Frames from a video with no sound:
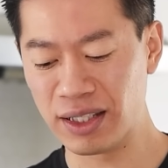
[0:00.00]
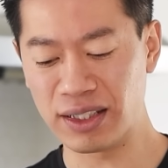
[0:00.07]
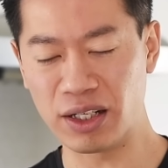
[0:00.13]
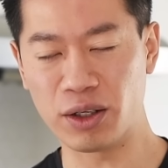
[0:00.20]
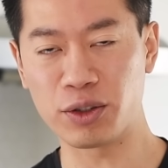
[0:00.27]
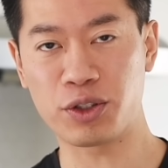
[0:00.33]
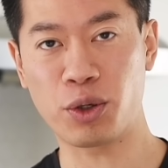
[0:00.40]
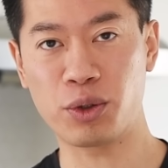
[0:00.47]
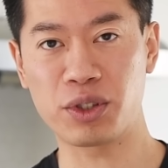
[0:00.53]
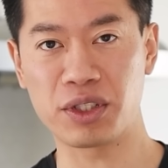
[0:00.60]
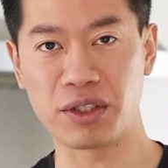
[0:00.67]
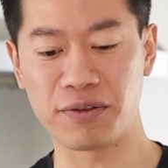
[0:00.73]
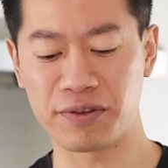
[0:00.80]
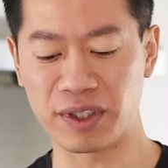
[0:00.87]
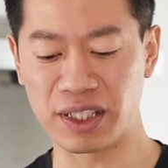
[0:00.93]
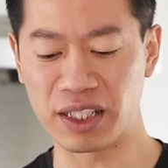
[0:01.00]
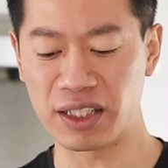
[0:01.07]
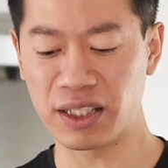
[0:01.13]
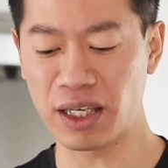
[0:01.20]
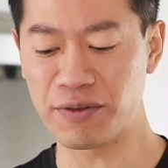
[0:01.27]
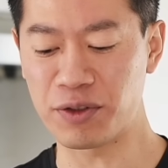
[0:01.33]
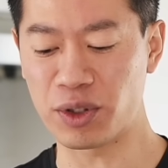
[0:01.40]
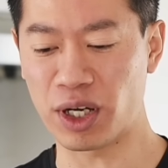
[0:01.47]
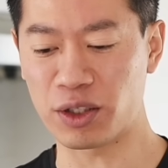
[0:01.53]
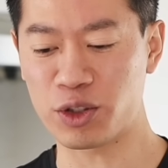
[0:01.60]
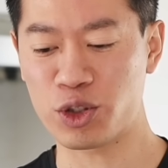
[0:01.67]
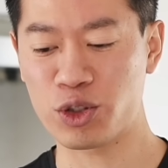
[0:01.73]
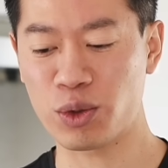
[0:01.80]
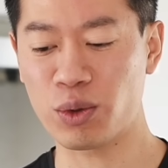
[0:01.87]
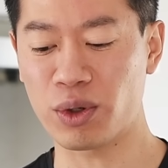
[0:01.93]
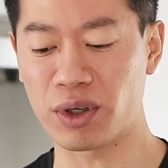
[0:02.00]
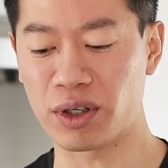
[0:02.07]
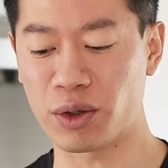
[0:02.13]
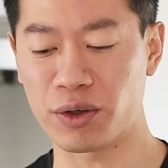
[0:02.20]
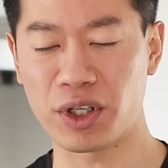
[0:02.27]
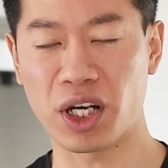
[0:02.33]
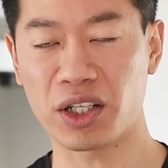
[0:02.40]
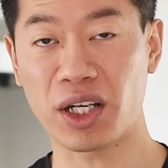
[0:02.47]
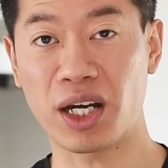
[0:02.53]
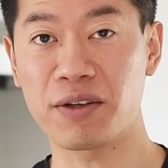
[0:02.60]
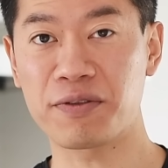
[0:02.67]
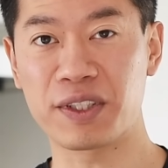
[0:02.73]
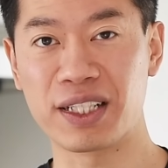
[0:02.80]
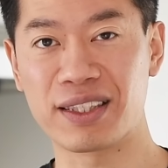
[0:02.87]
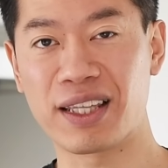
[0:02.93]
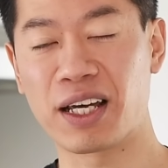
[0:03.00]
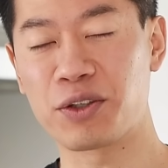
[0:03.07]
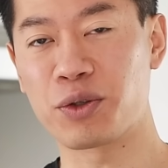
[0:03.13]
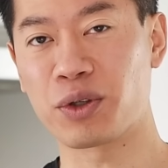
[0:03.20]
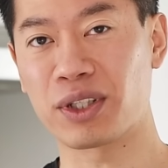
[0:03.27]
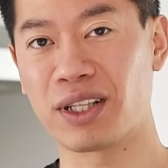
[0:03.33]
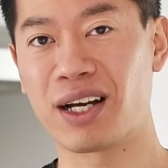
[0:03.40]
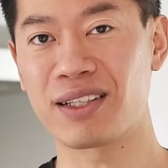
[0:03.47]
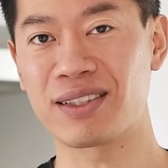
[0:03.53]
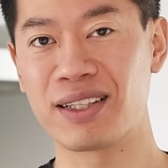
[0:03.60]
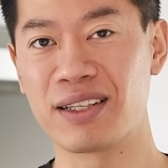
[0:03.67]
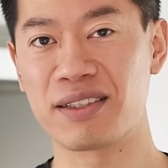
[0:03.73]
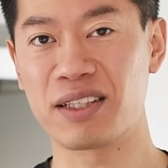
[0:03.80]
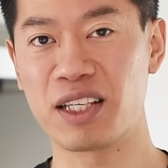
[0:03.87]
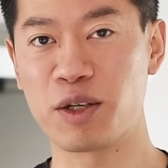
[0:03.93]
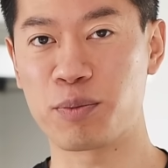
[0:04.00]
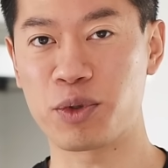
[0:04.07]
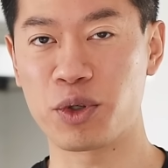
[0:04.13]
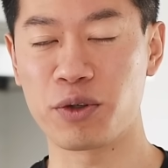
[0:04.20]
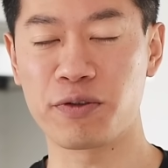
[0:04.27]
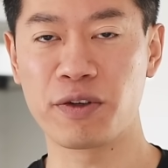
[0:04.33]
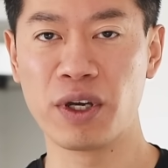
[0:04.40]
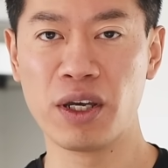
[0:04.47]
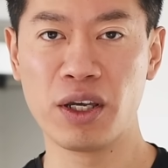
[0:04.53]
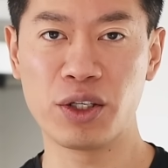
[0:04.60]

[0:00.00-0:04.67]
Now, alternatively, if you're not sure or not confident that your glass is heat proof,